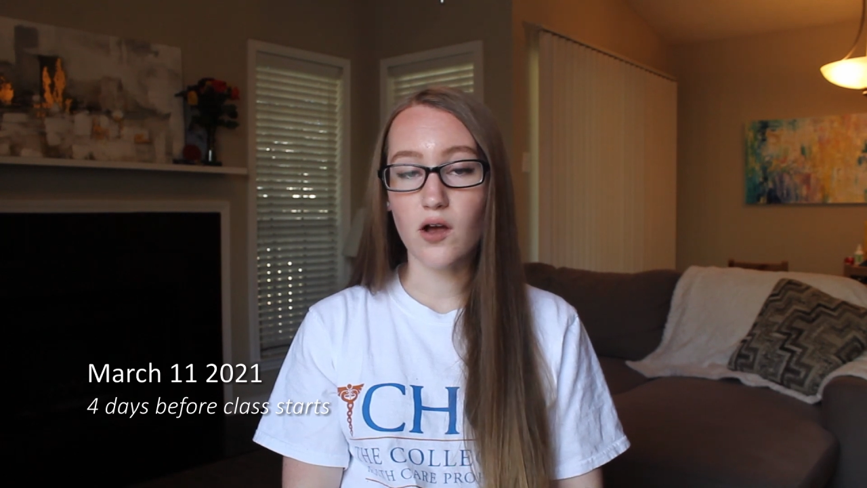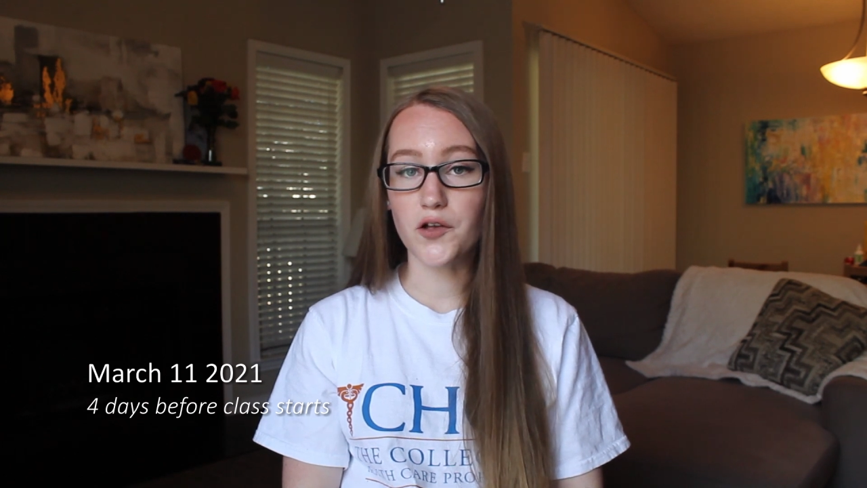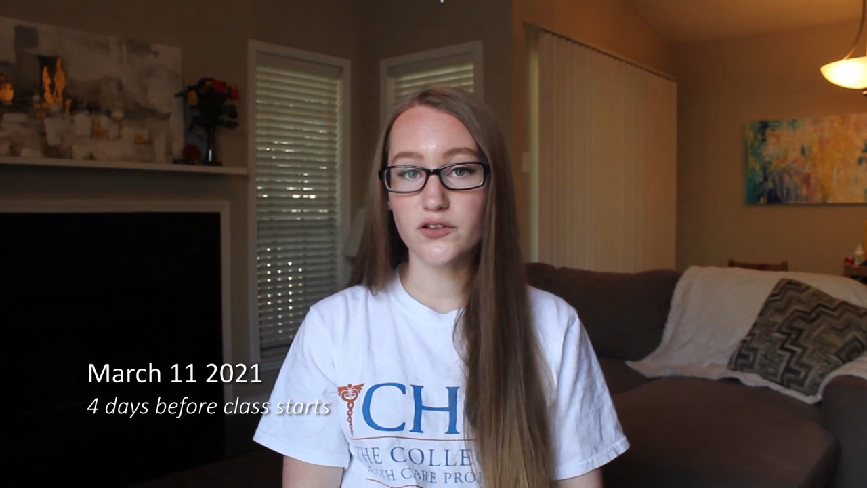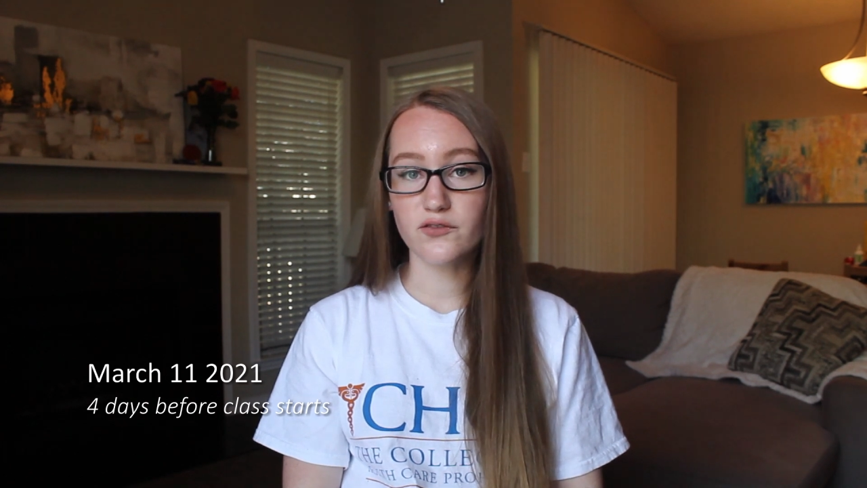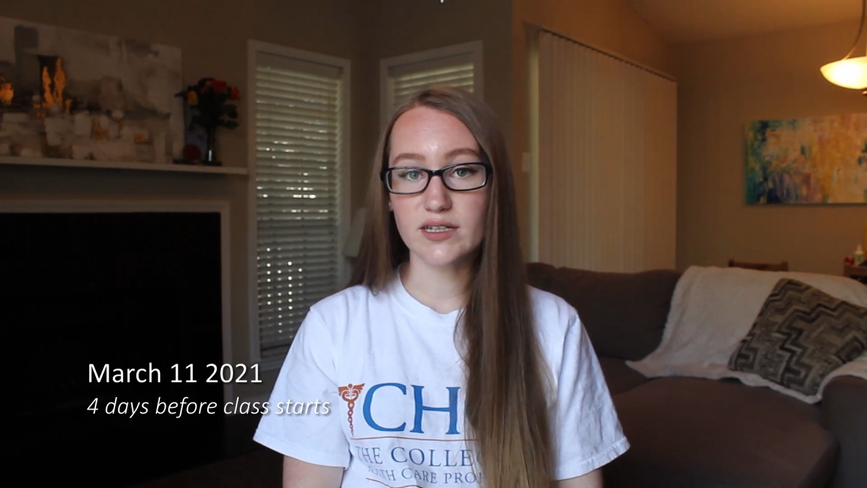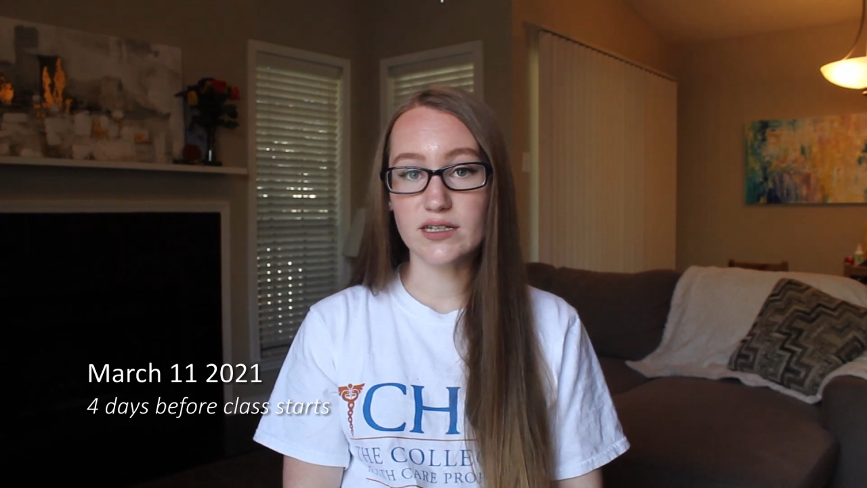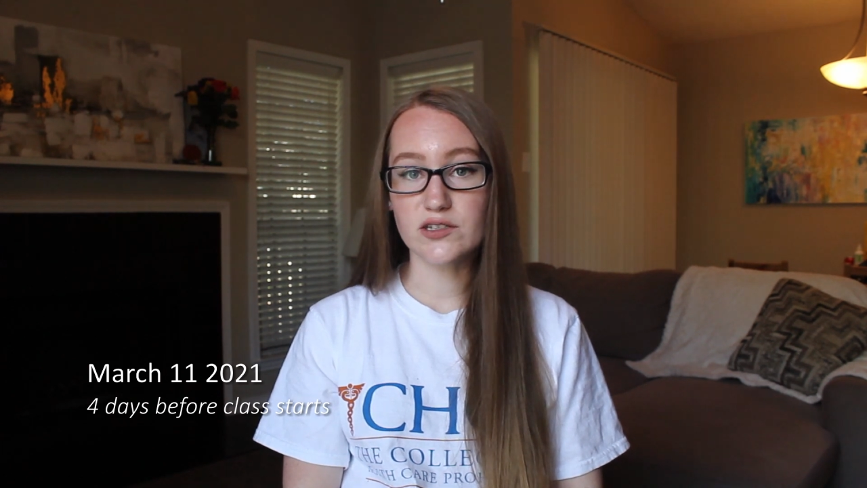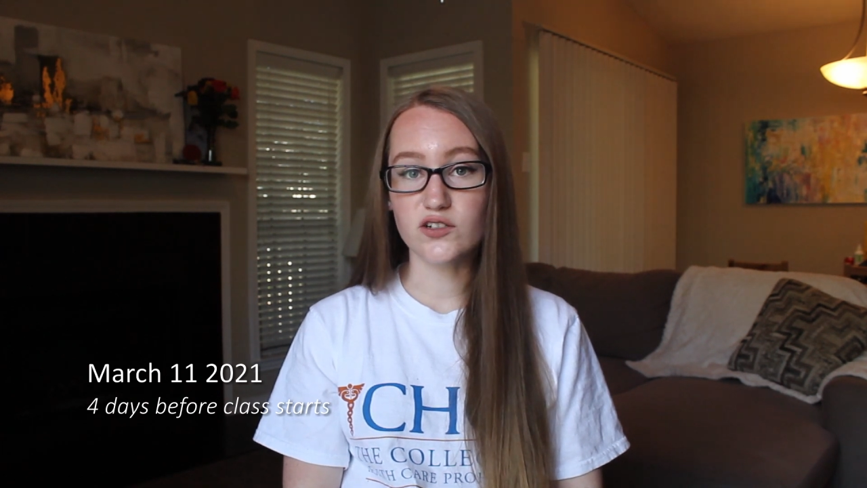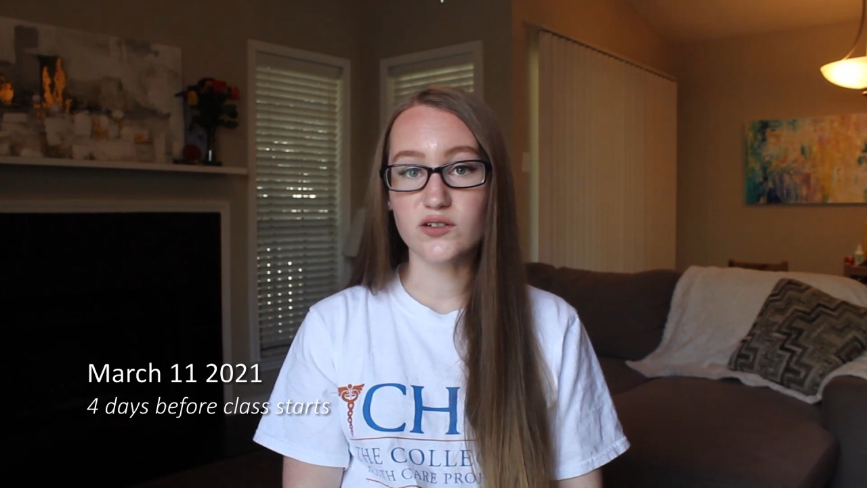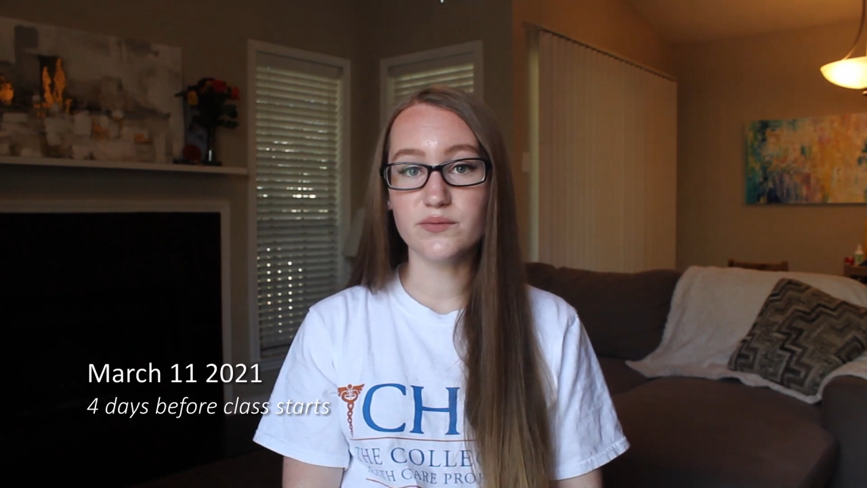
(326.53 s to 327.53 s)
also via
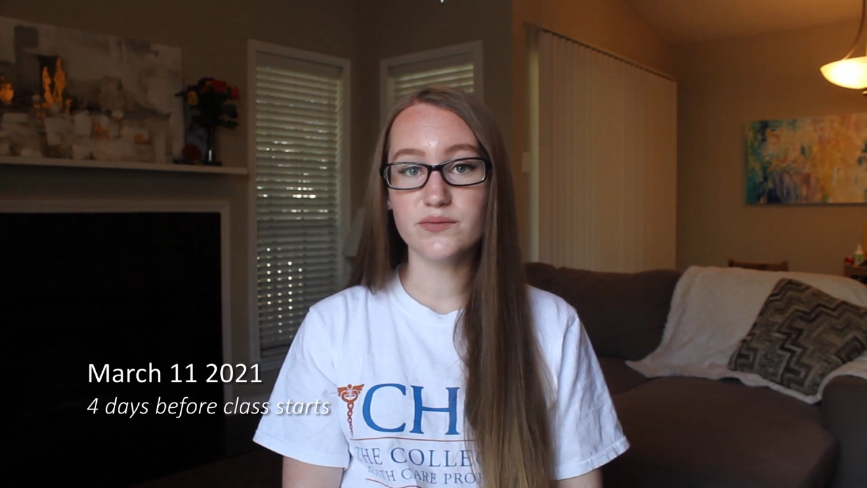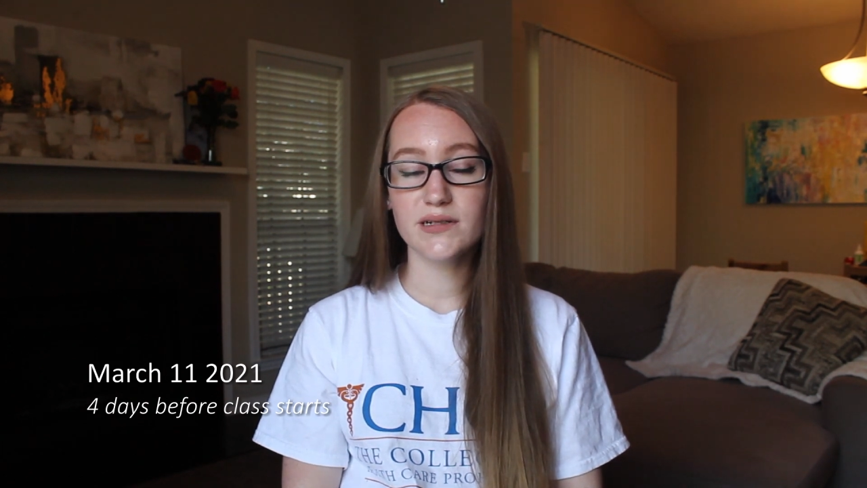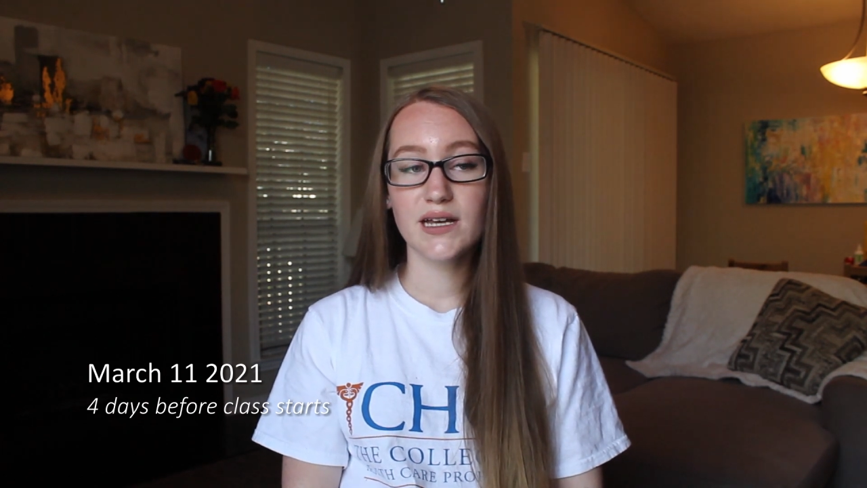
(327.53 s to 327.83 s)
Zoom.